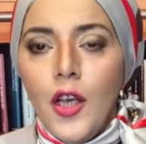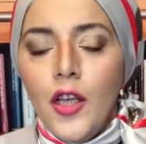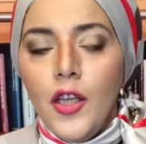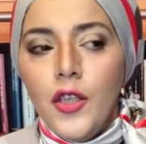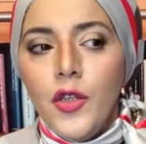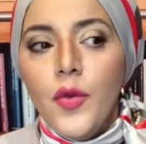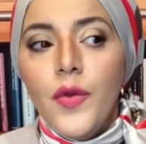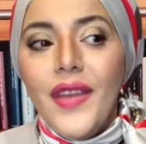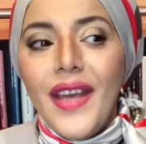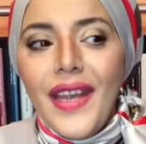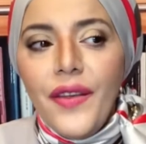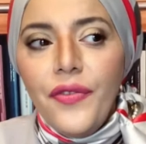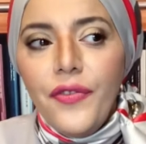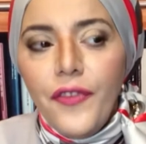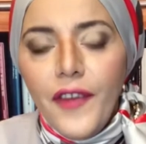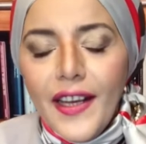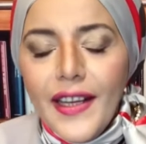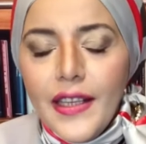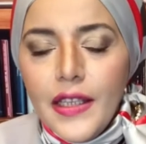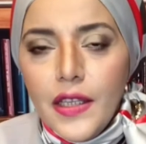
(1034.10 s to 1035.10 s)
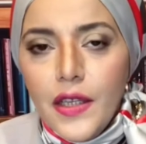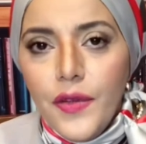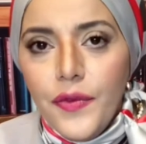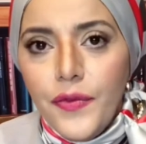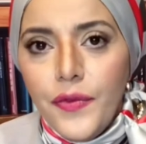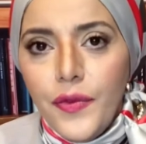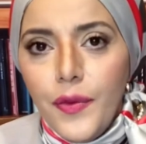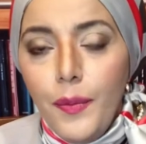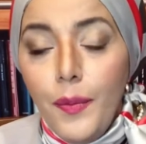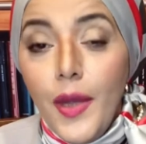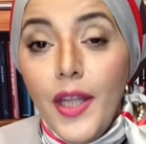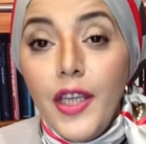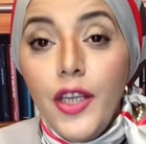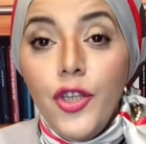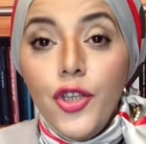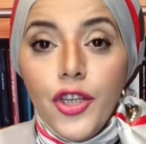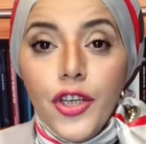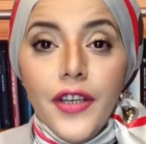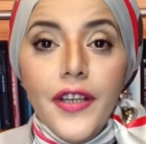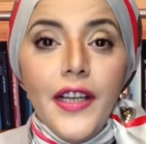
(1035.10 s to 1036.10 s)
effective
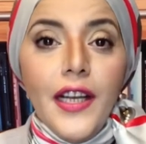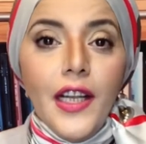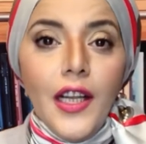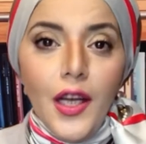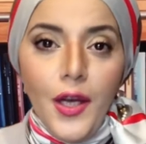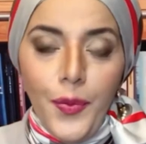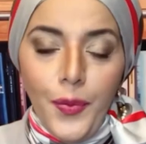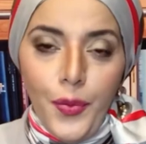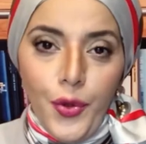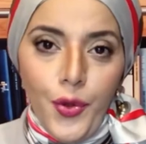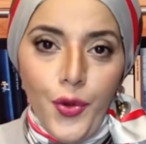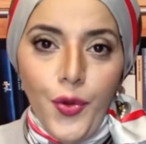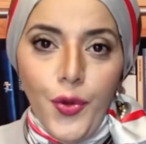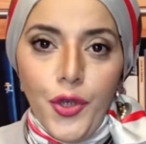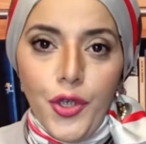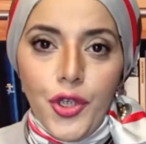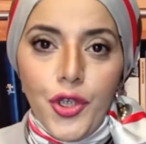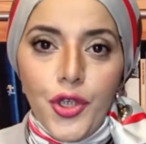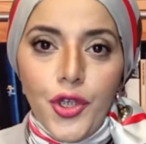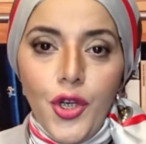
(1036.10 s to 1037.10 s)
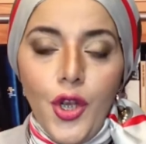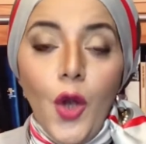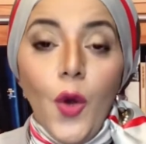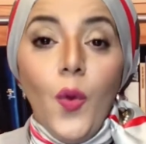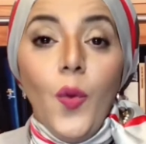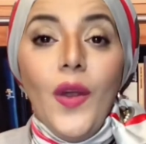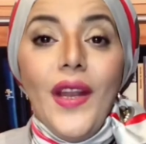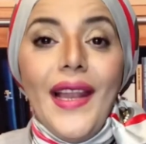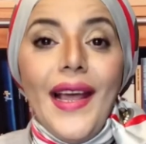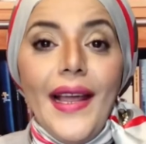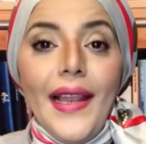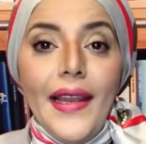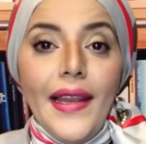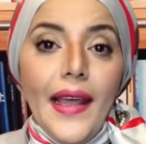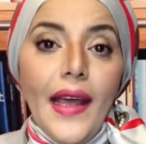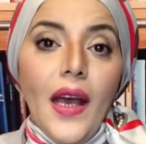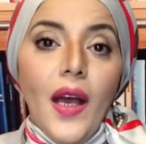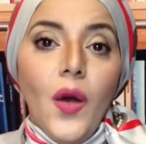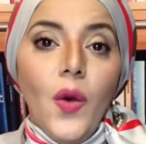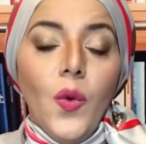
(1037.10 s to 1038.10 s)
managerial approach will
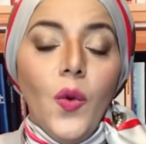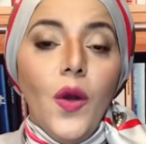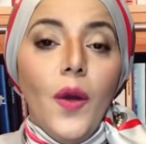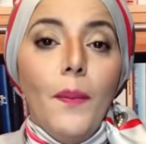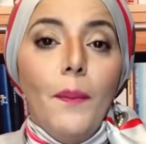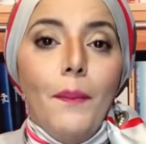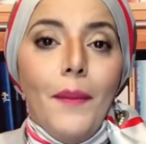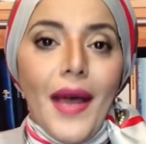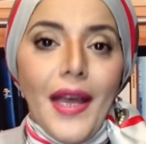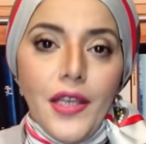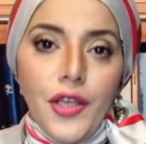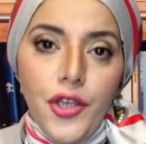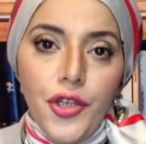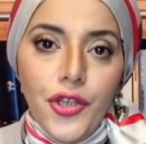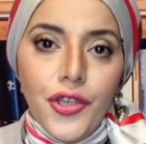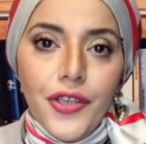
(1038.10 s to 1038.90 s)
allow managers